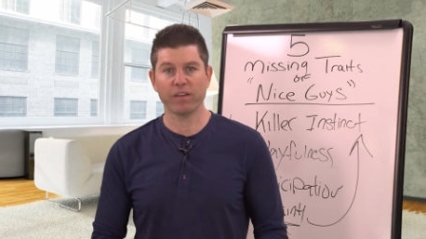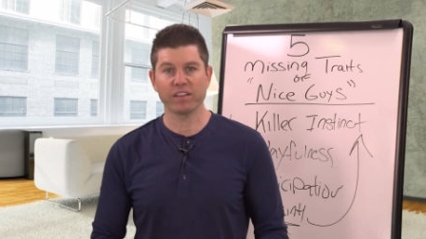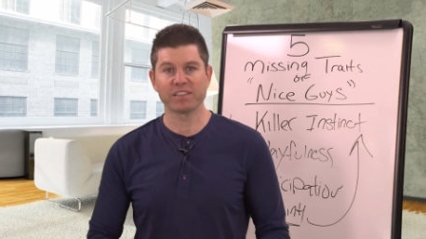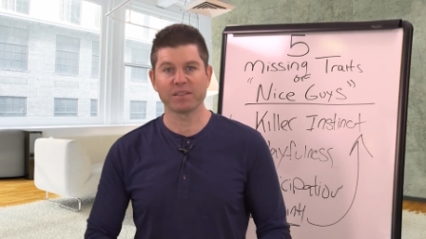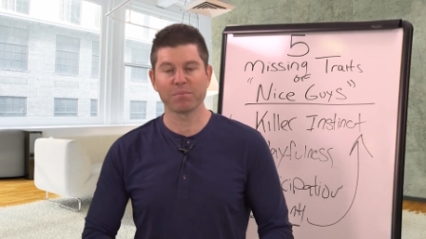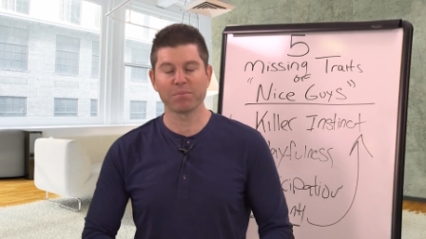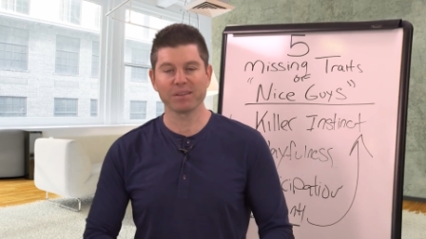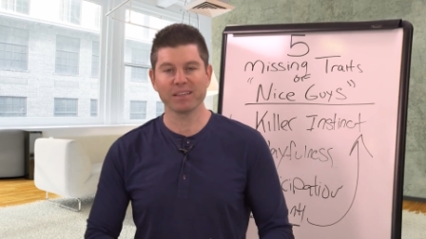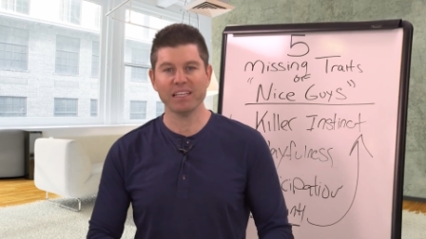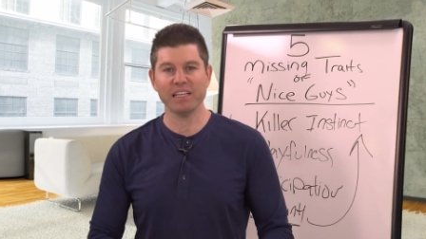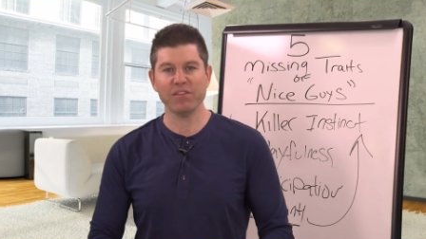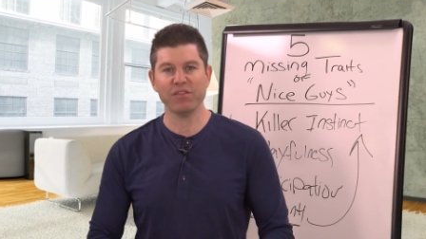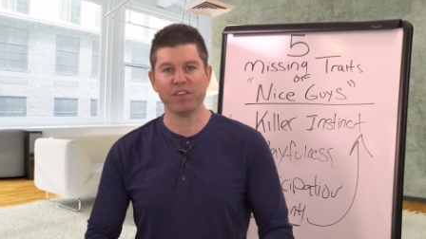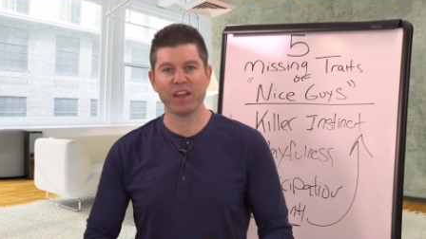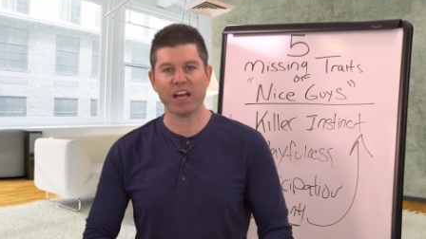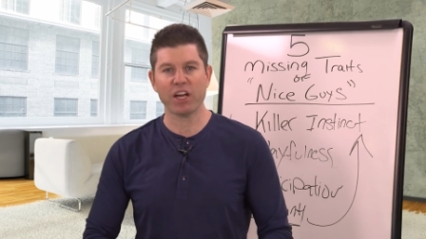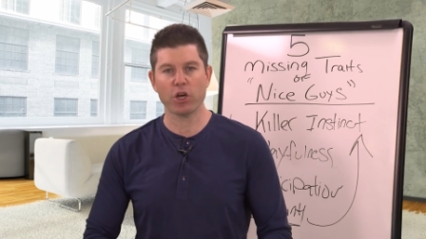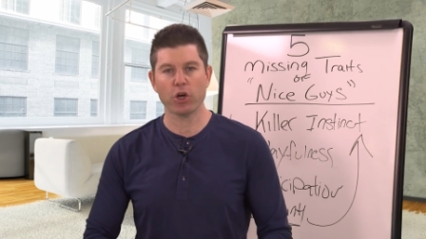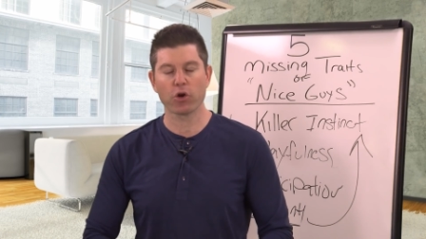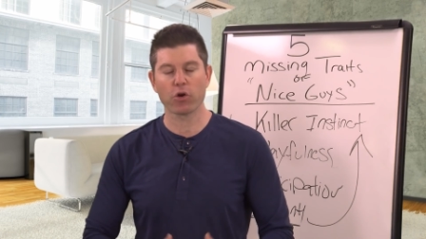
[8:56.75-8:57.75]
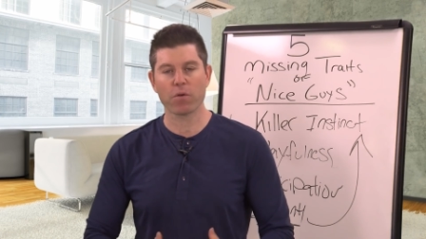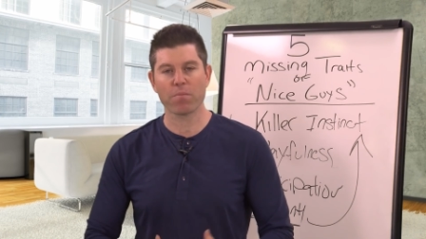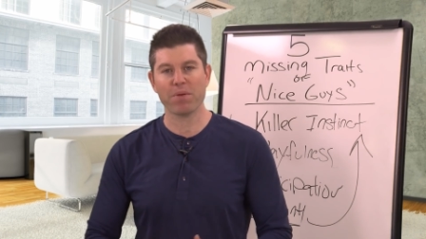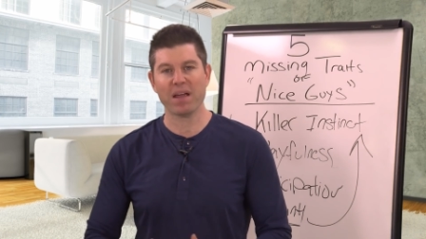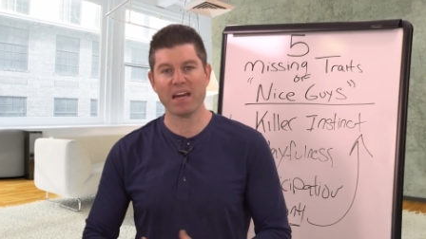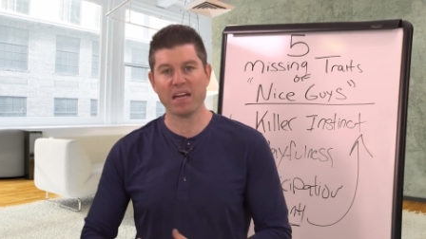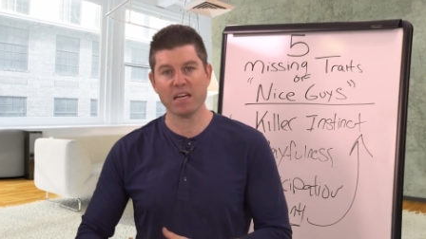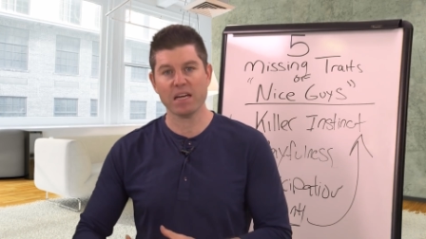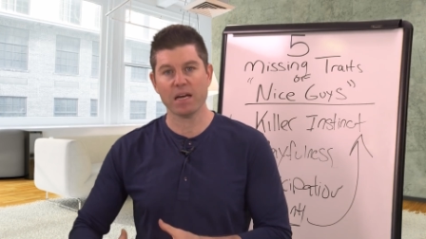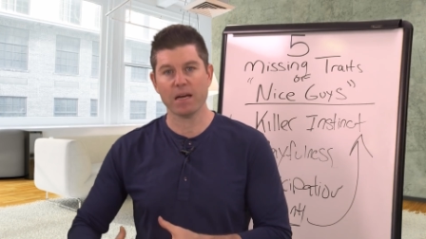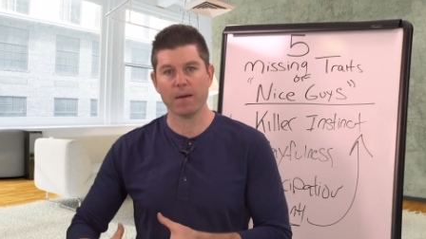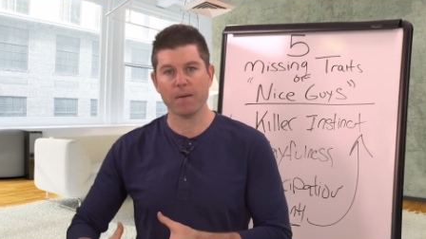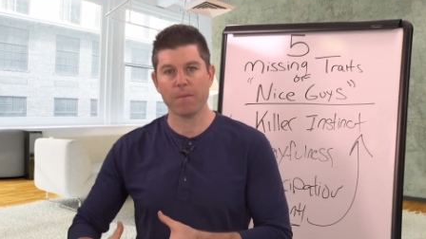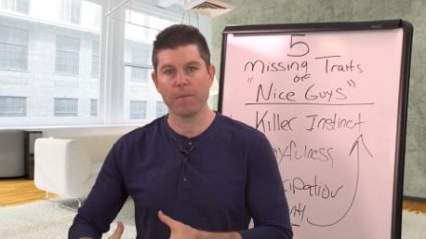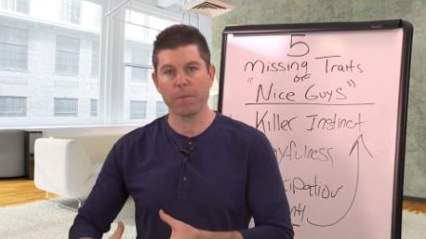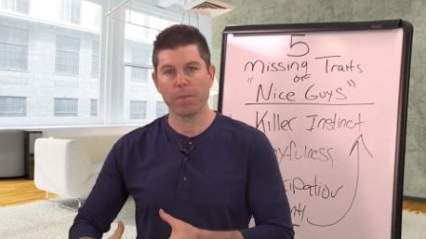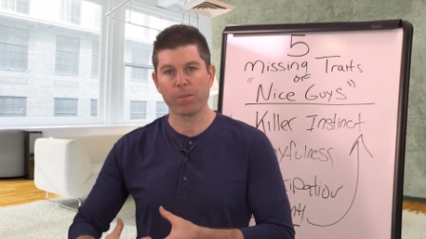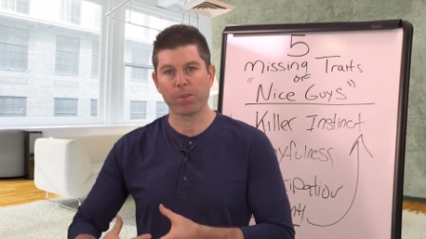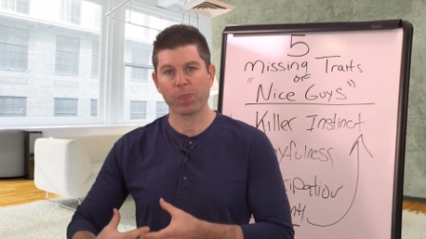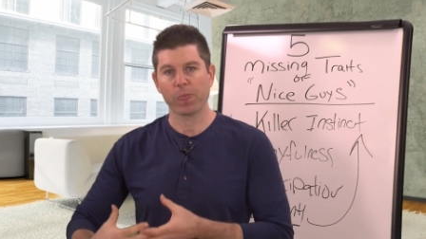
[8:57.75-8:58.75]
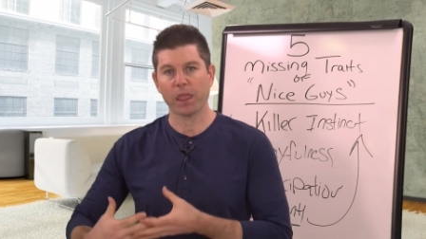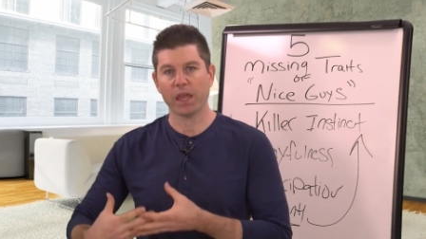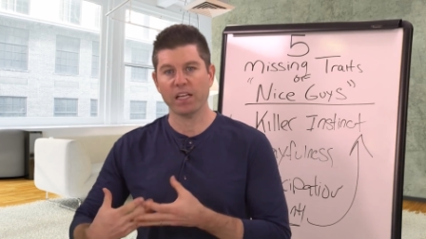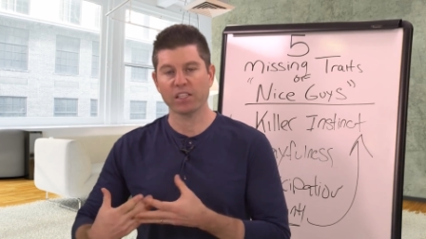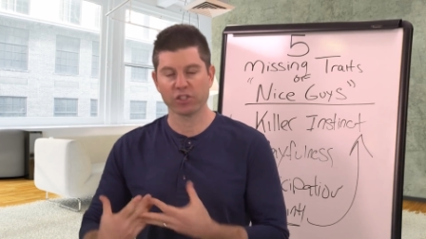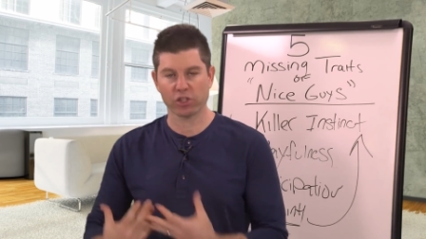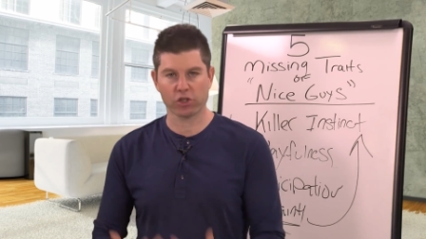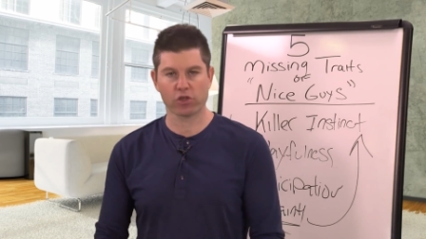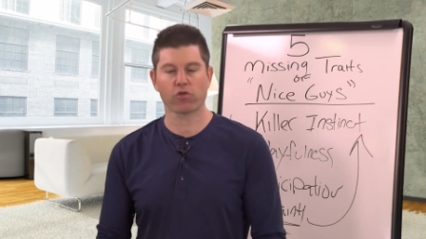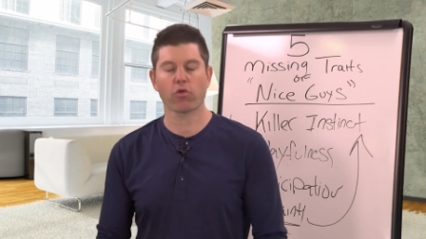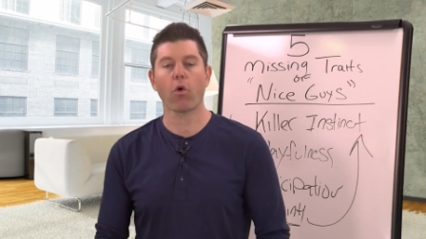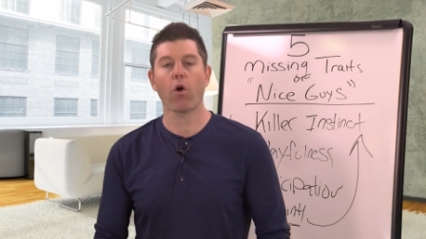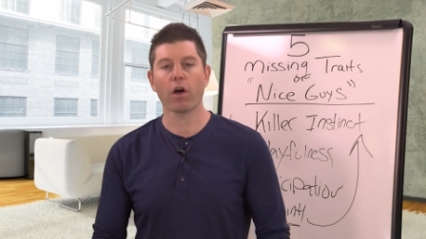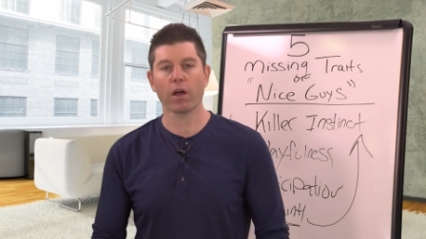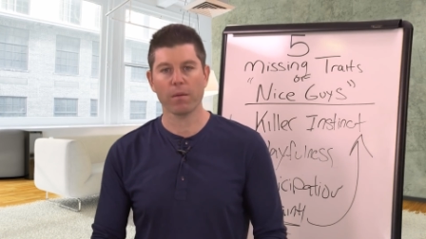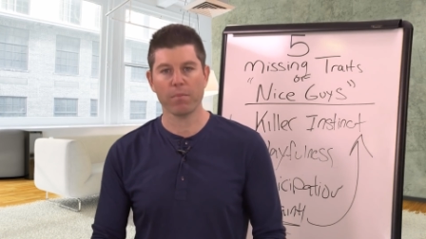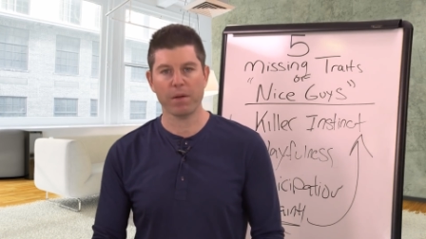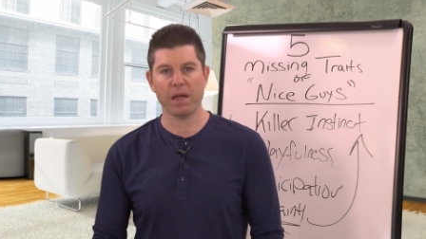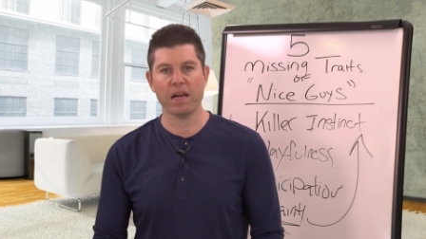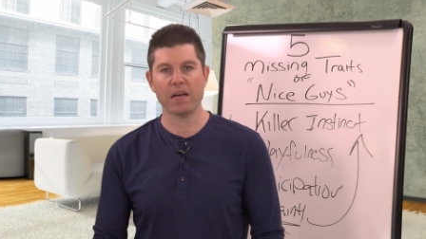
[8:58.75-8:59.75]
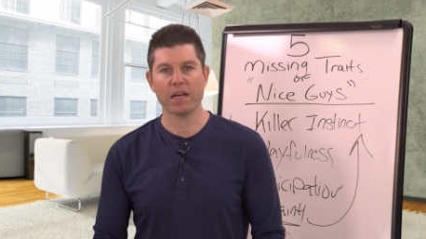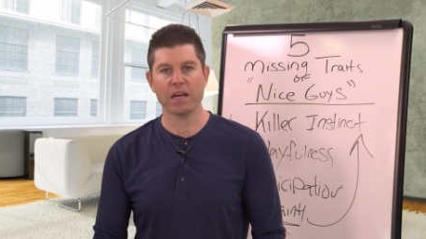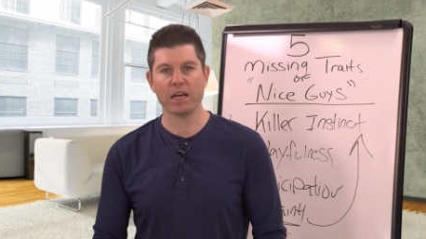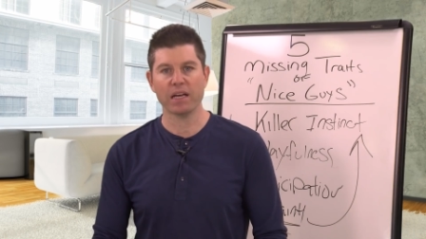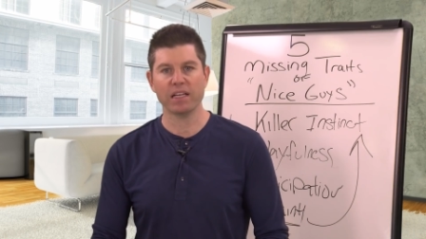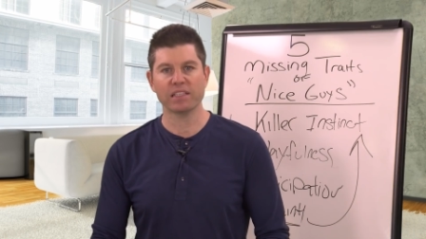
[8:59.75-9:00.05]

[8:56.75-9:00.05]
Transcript: It's a belief that your opinion is a strong opinion.